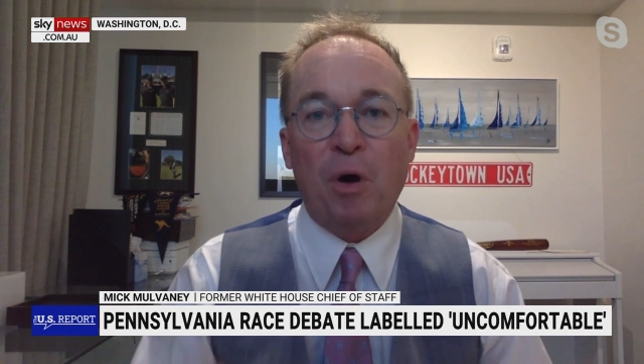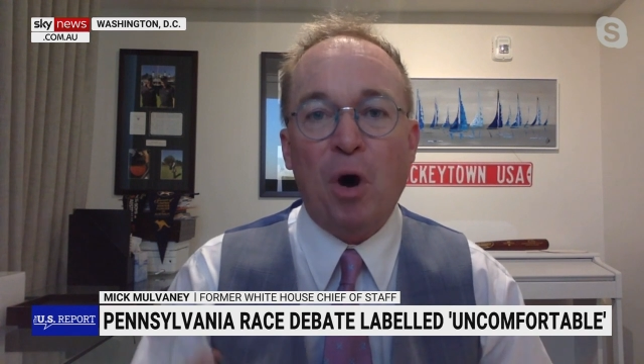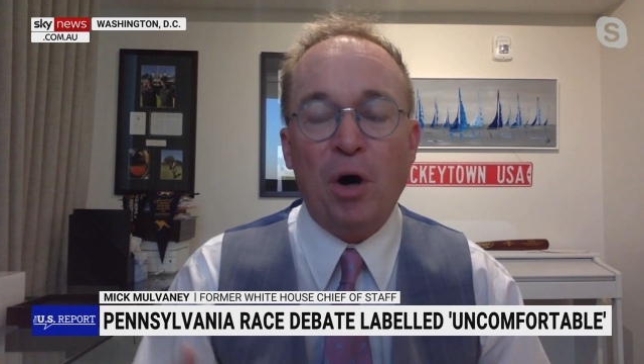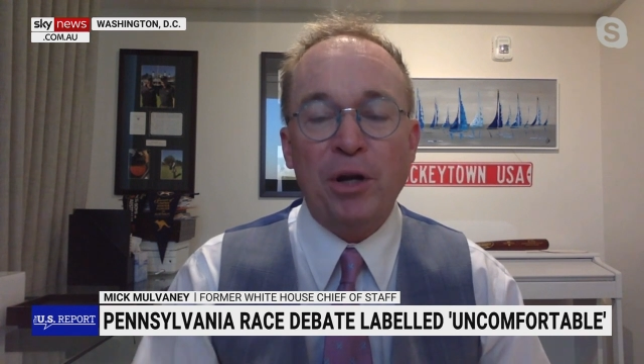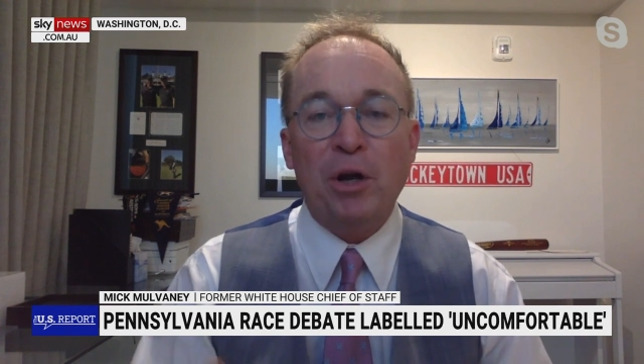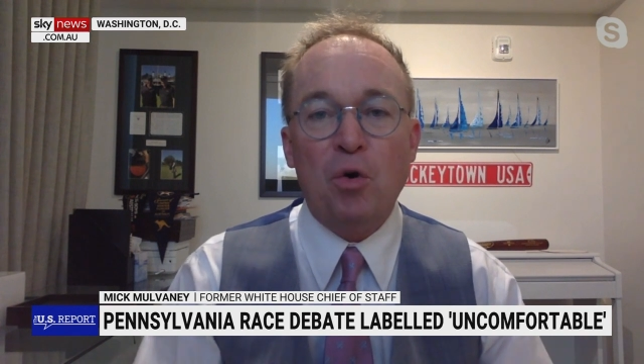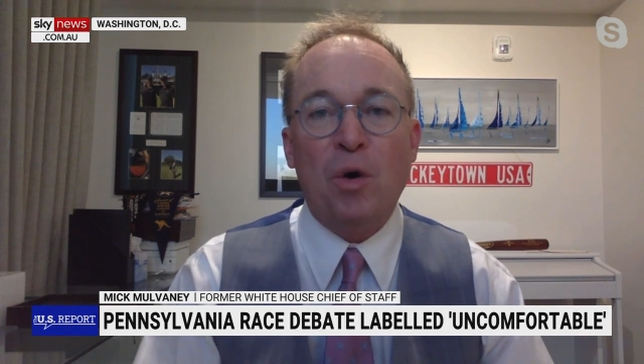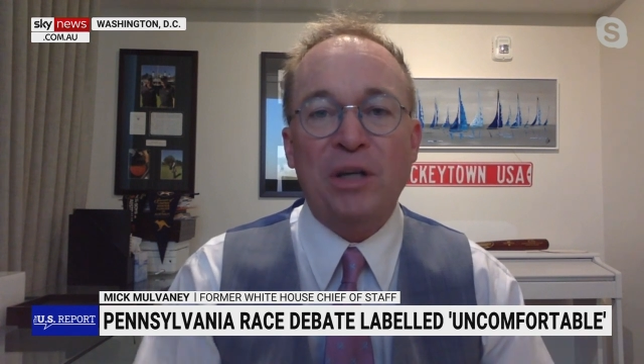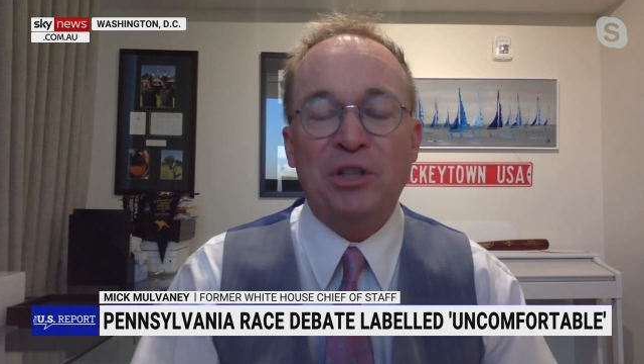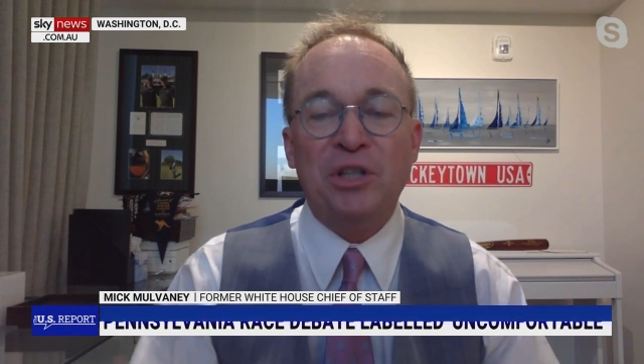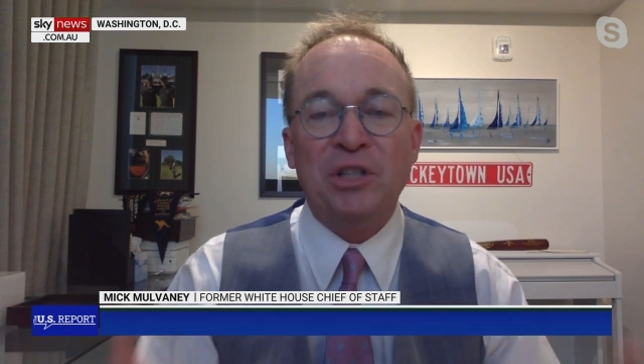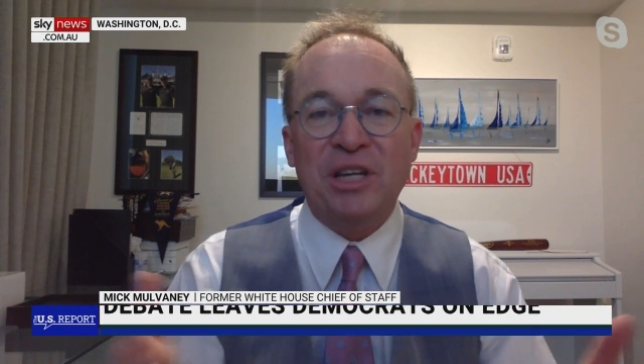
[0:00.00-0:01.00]
audio
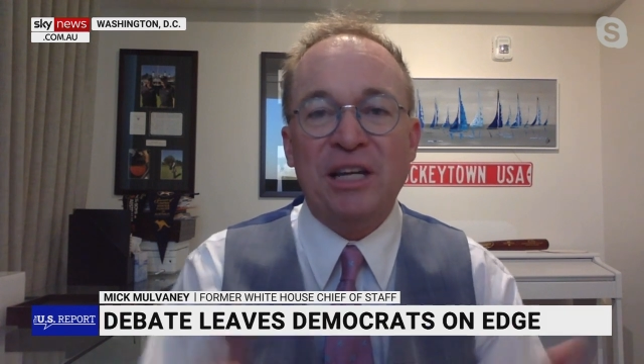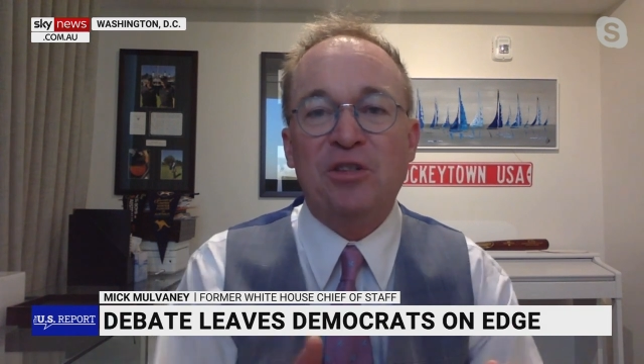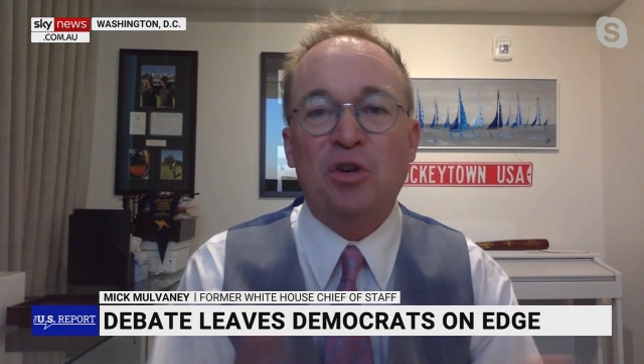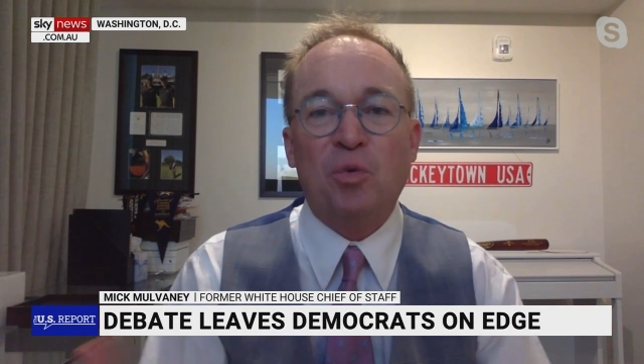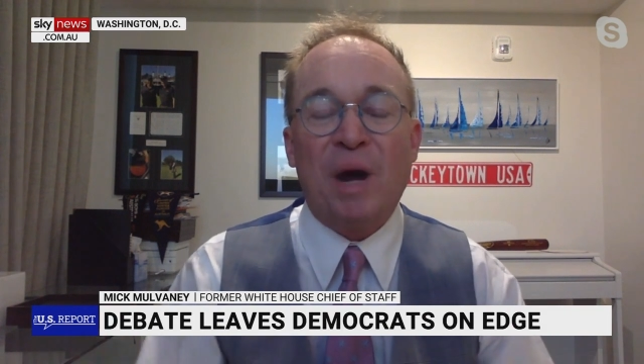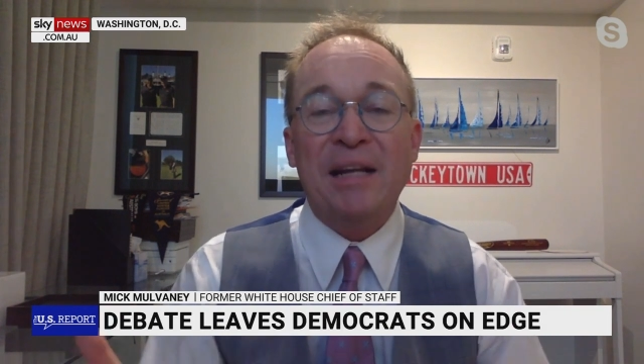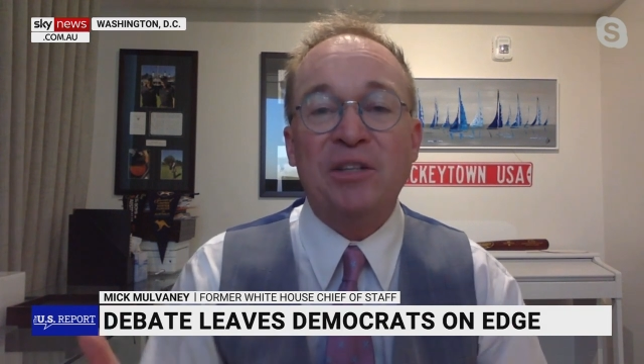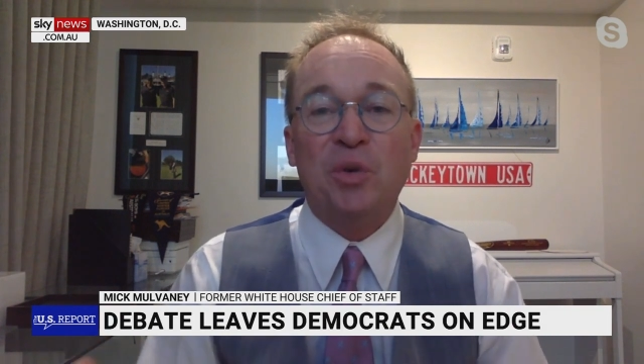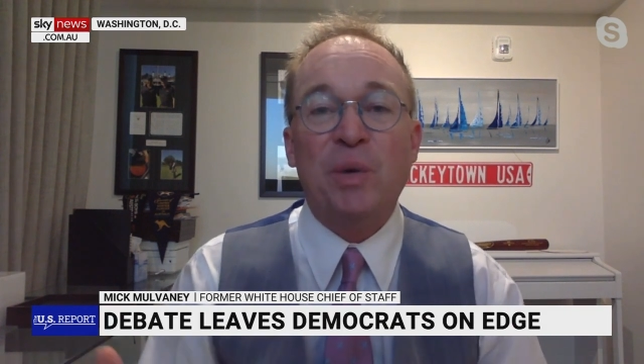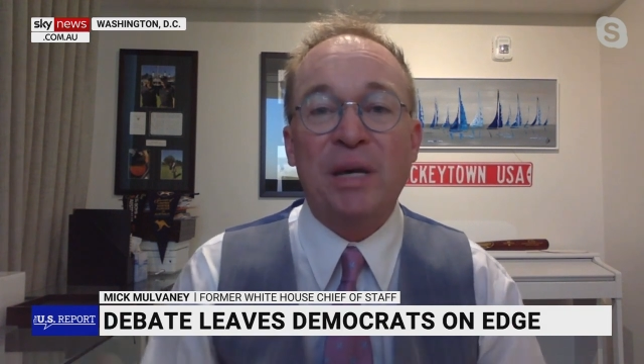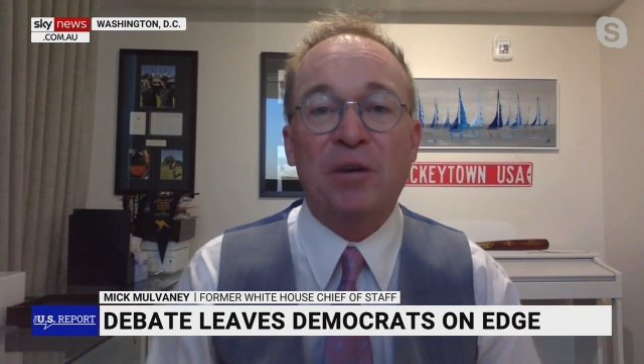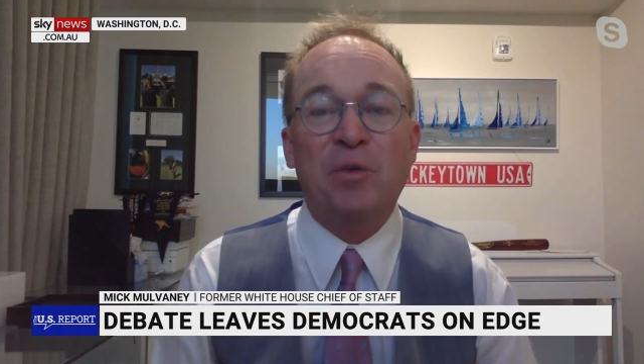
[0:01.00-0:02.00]
questions into writing
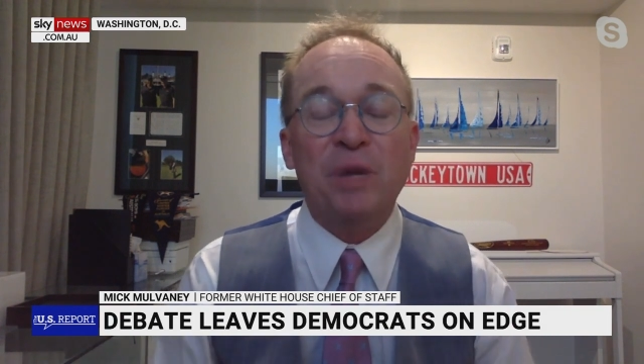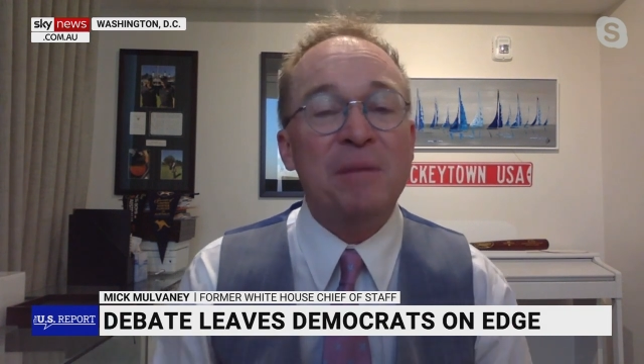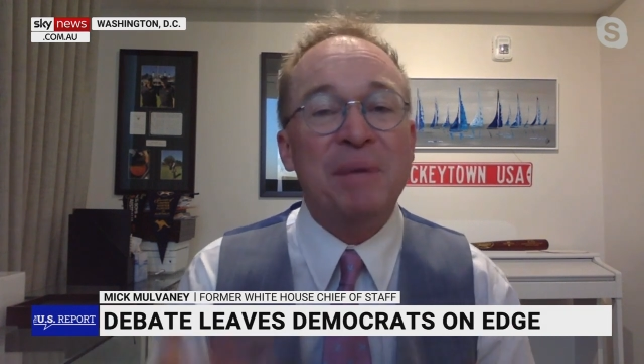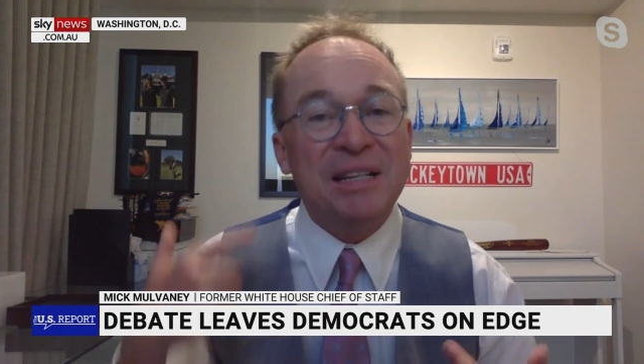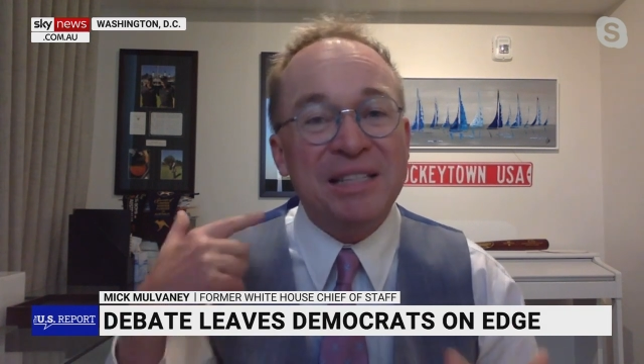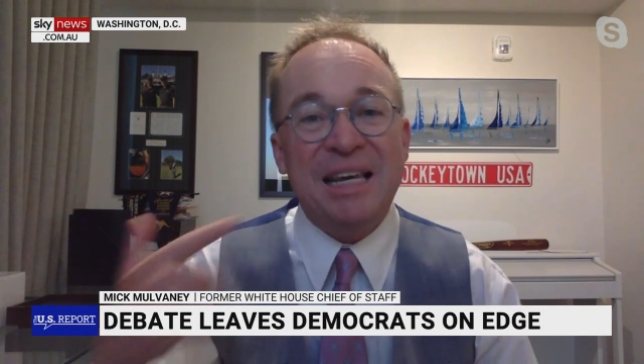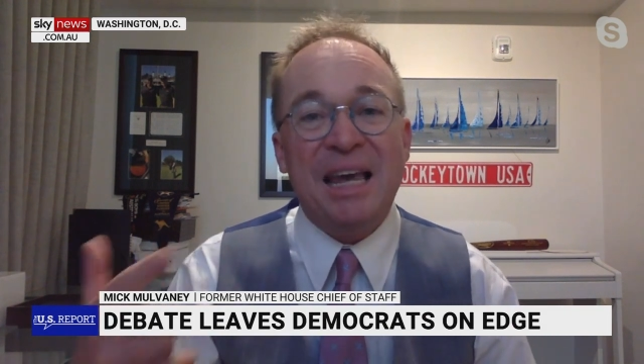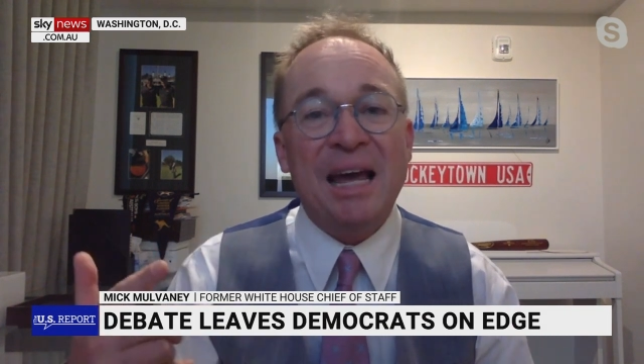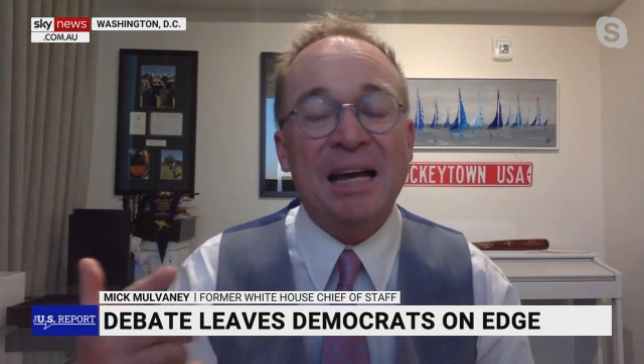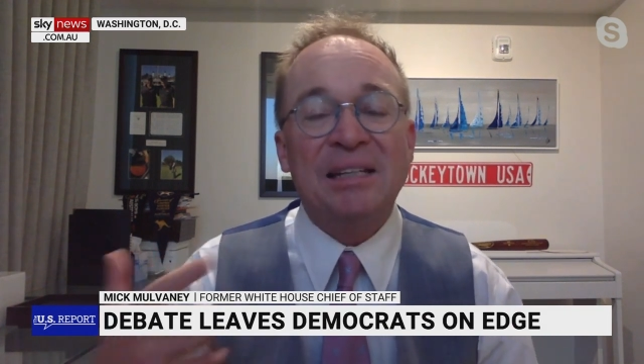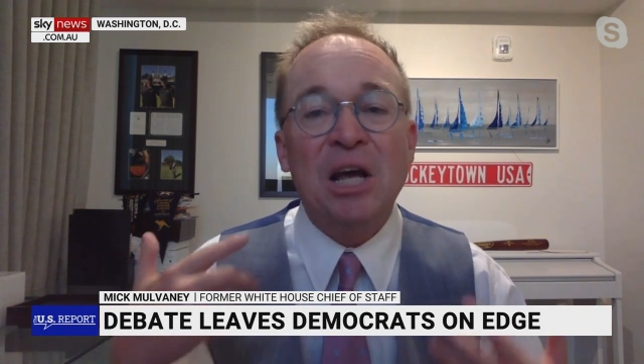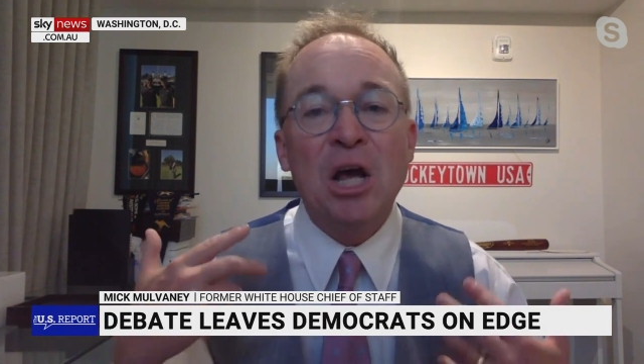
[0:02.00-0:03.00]
so he can read it because he
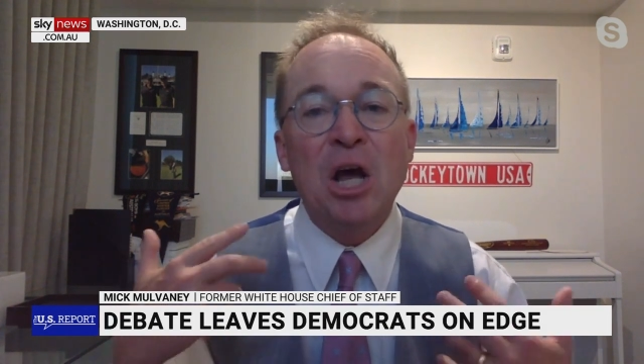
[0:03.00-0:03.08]
can't